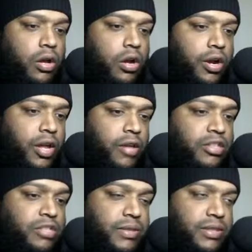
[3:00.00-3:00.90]
on a
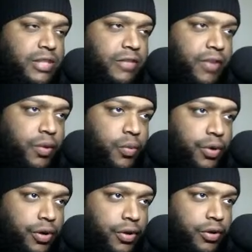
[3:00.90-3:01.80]
specific
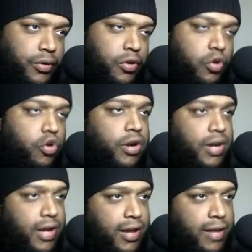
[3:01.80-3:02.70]
word or
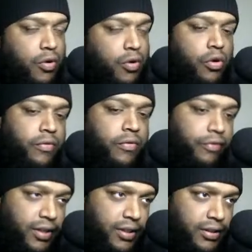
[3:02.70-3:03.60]
name or
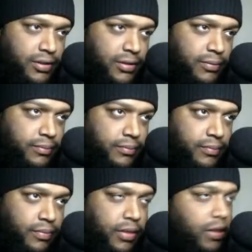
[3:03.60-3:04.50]
phrase.
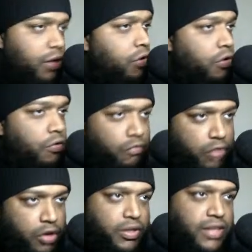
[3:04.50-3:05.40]

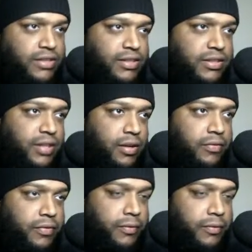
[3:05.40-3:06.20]
Real easy stuff.